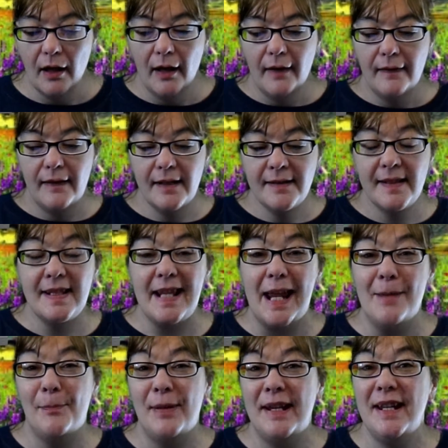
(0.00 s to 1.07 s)
This is a
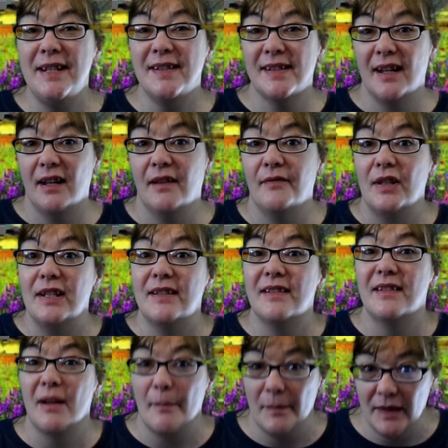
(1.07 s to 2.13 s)
piece of
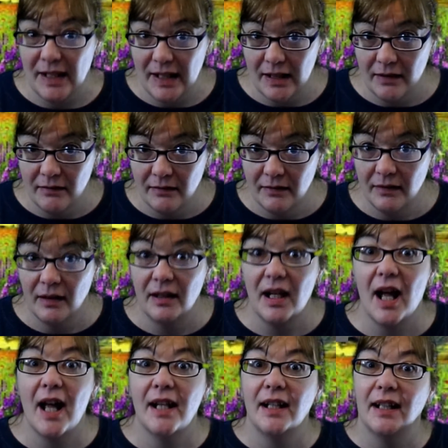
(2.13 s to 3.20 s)
something,
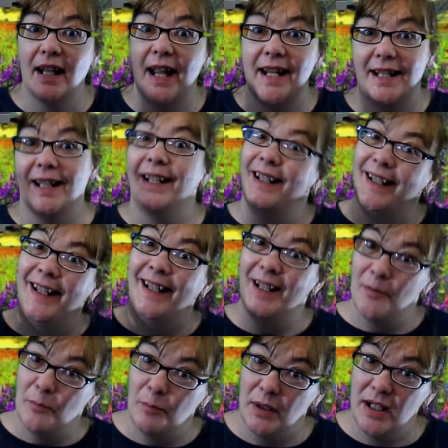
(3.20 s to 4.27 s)
not like
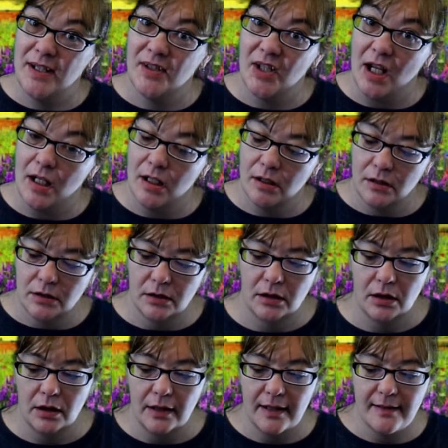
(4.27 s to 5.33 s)
Peace, y'all.
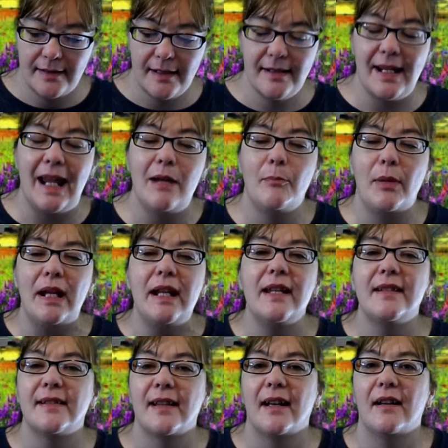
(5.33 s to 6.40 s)
This is a
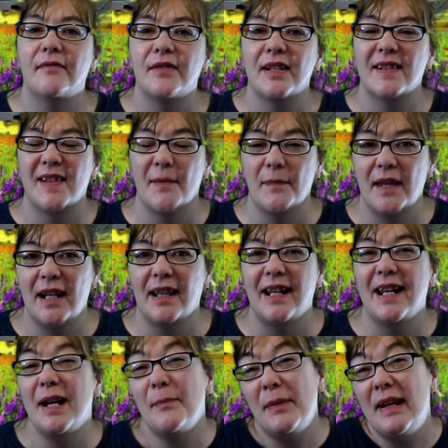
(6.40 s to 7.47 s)
piece of something, like
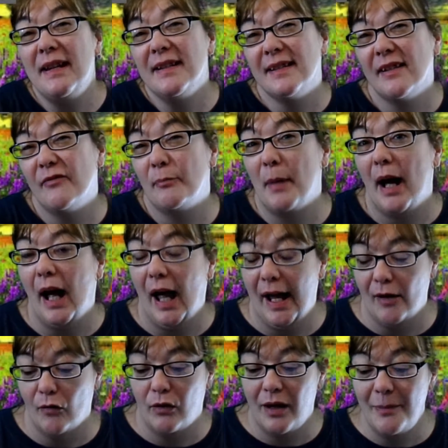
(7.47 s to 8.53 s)
a piece of pie
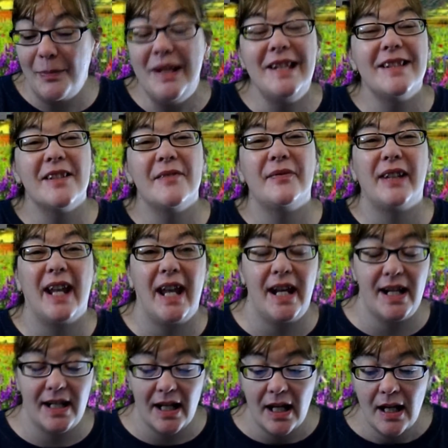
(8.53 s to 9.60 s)
or a piece of
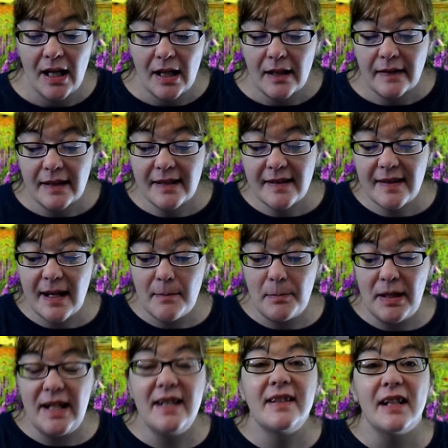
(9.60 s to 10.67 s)
cake. This is a
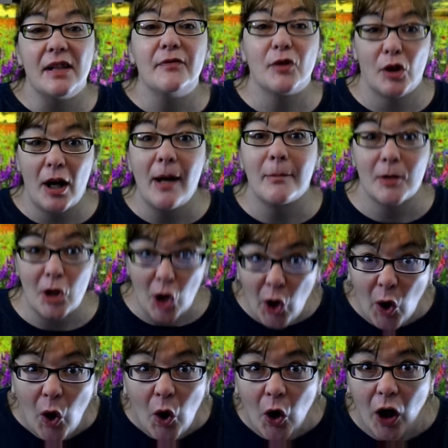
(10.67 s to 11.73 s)
piece of crap
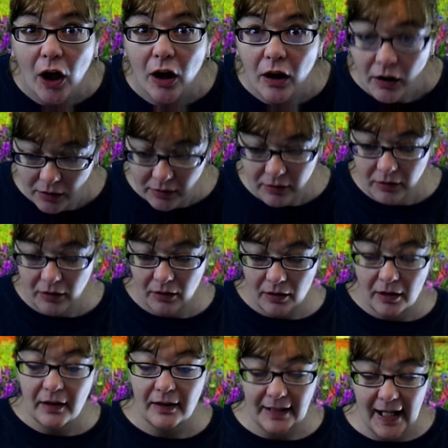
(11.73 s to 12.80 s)
car
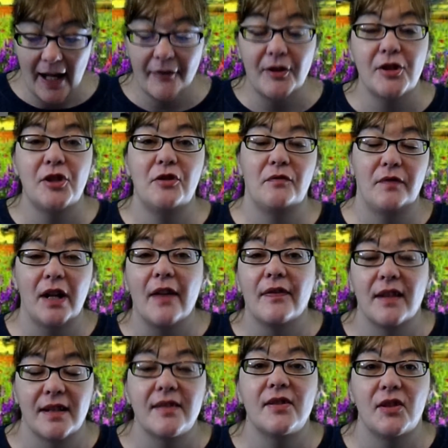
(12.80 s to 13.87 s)
now that you've done
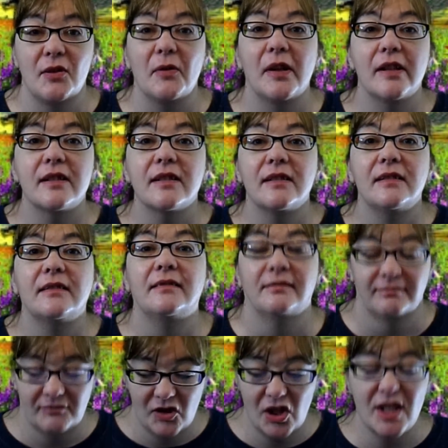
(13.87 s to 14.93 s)
this to it.
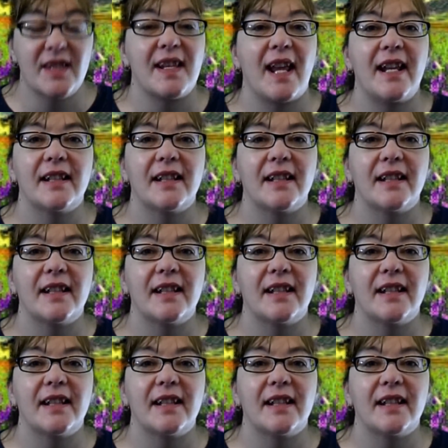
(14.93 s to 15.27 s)
Just saying.